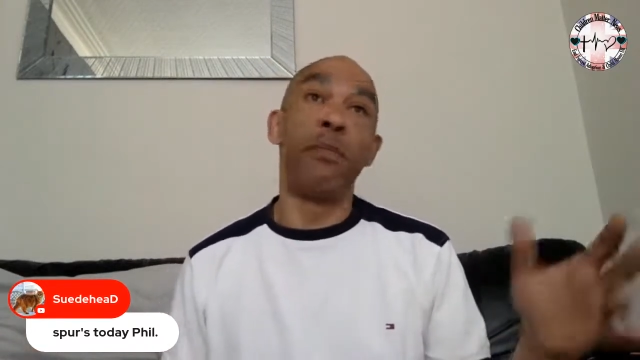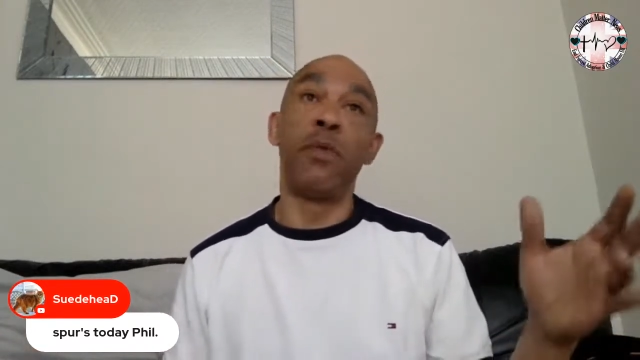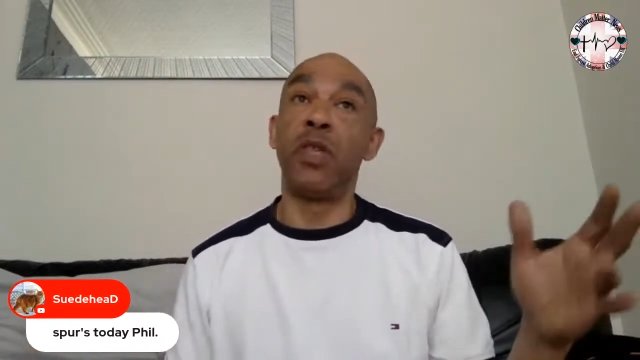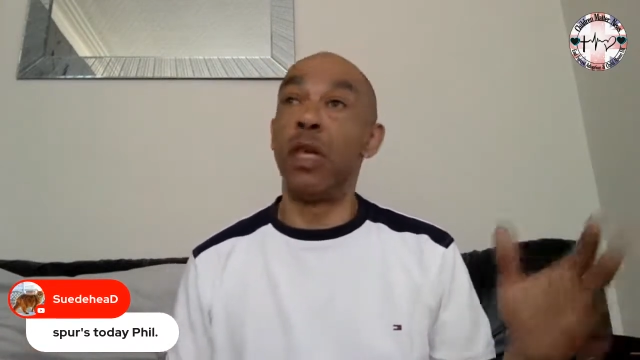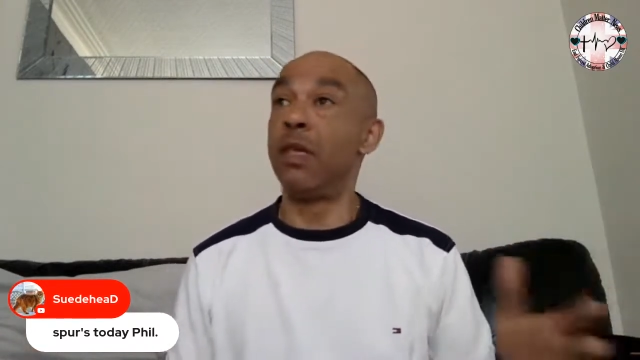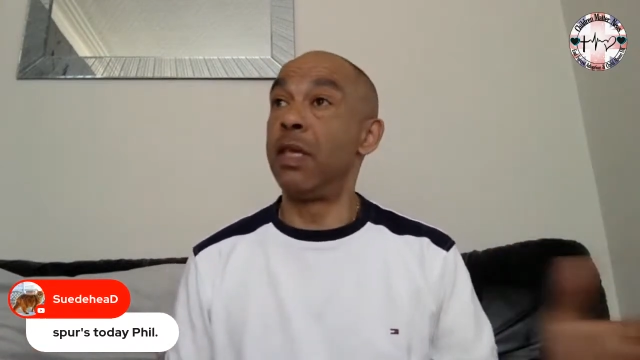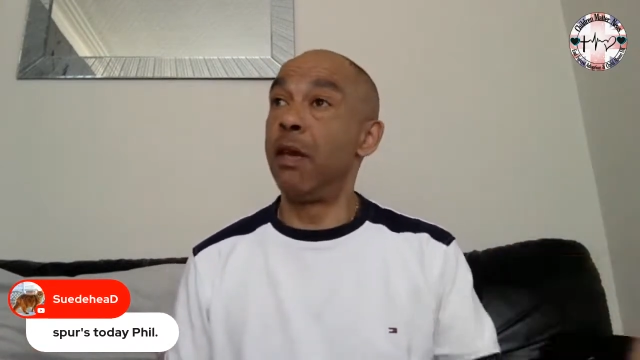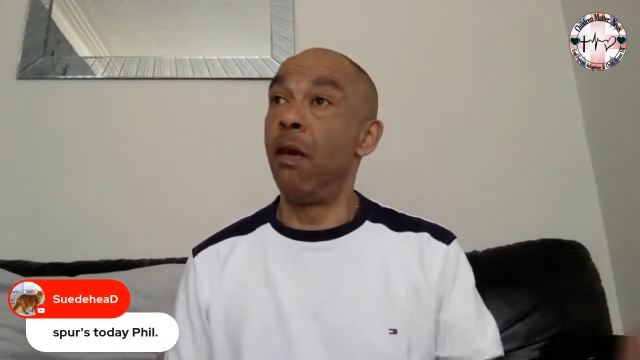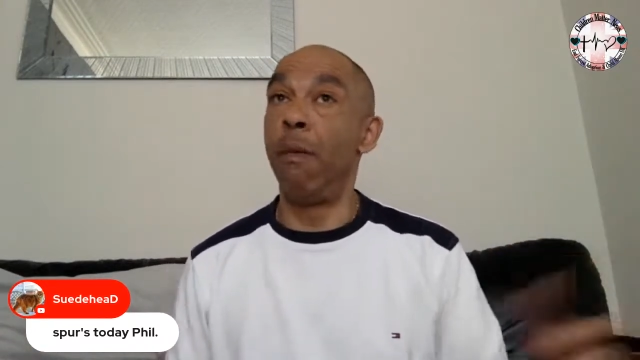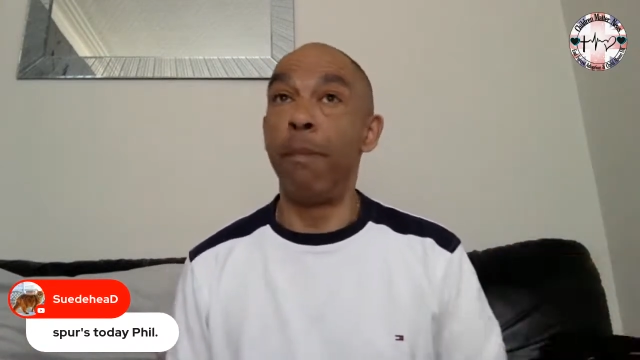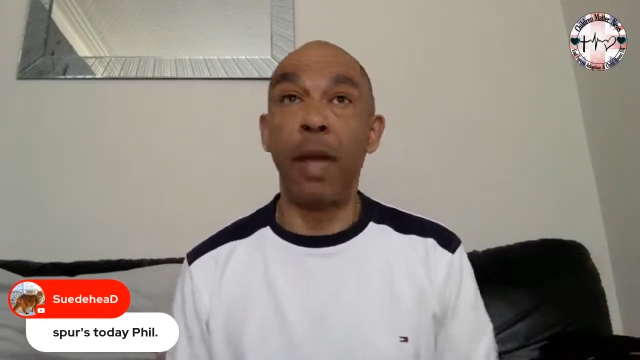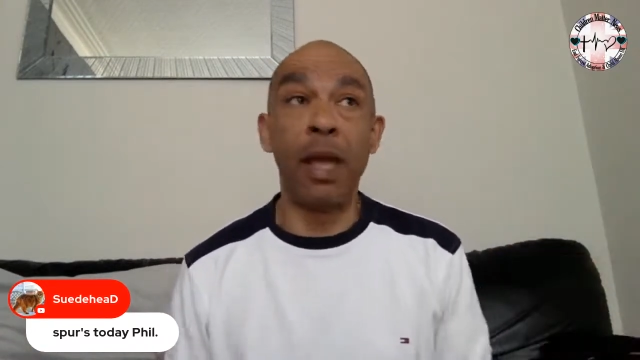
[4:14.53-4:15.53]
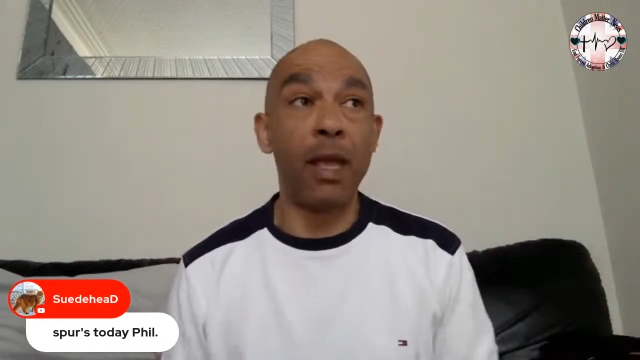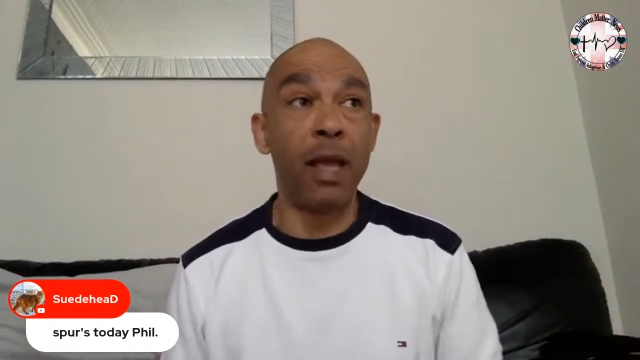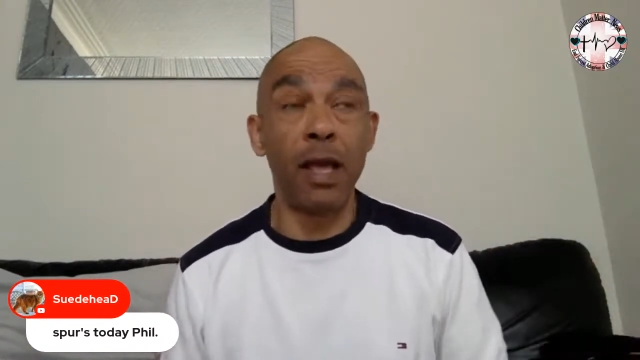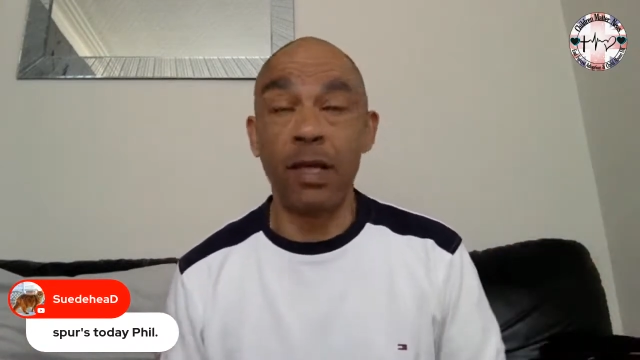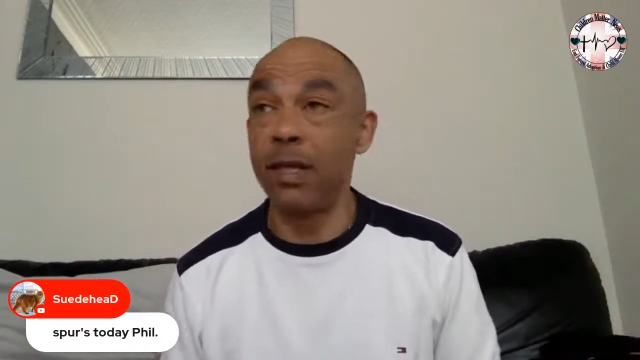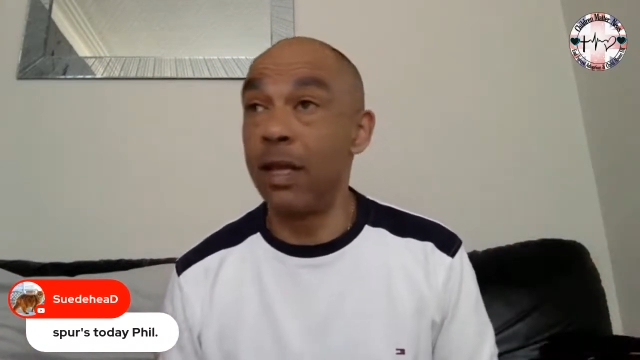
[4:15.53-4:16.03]
City got beat
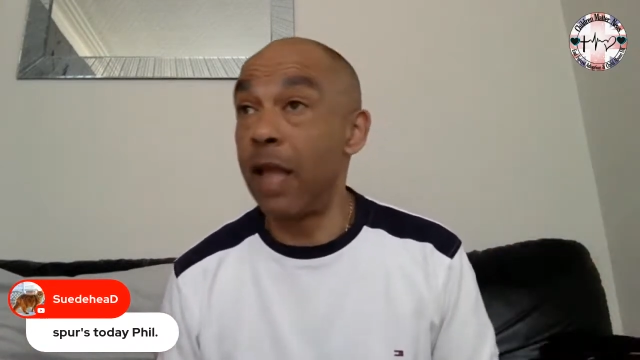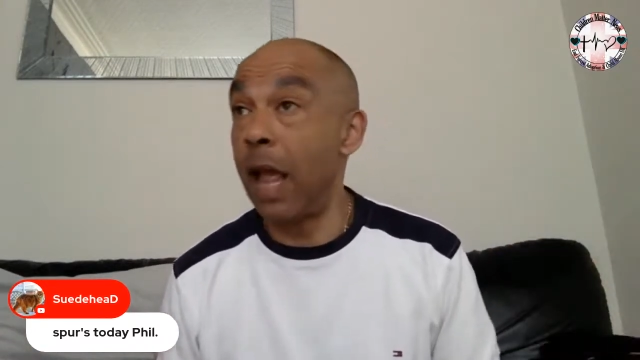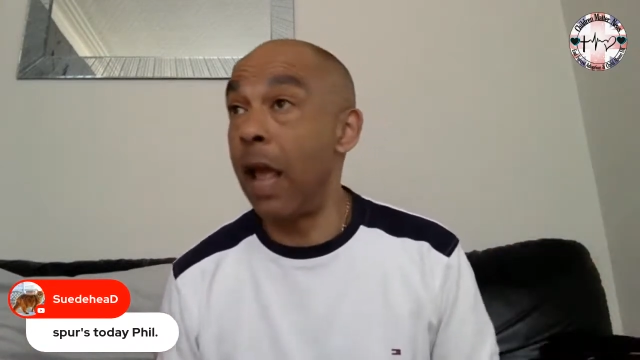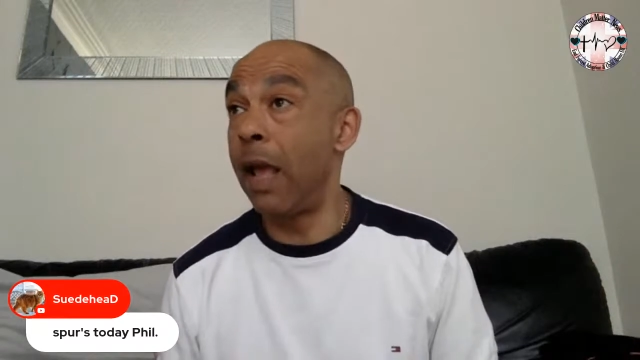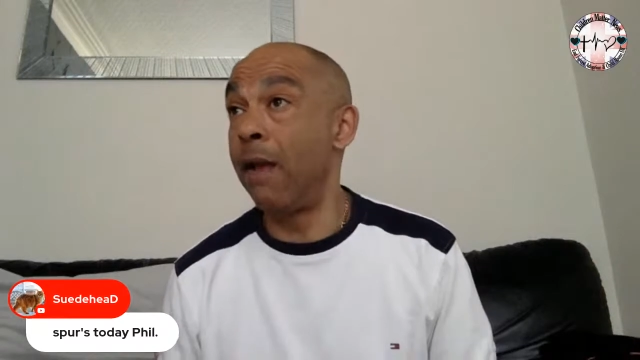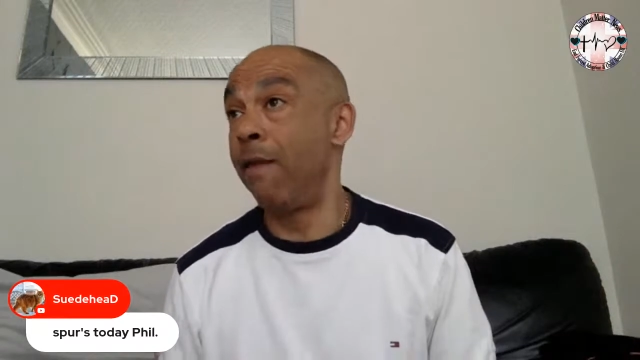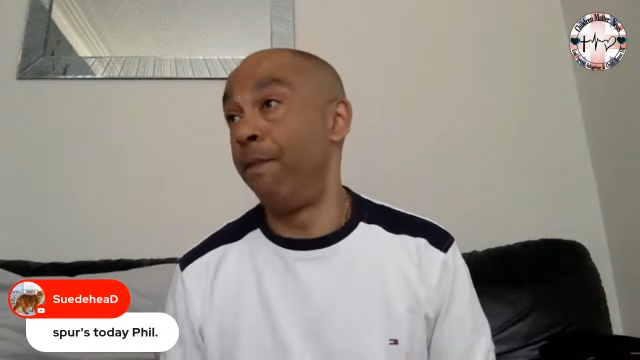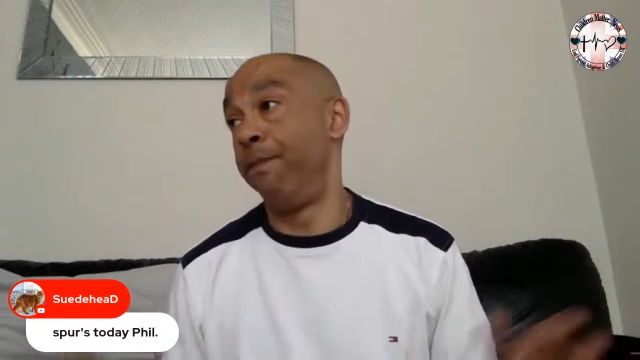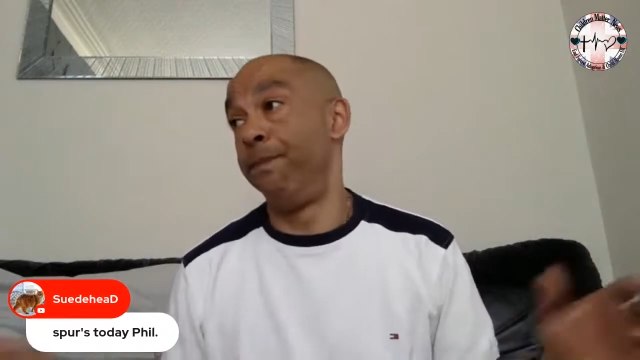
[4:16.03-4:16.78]
yesterday.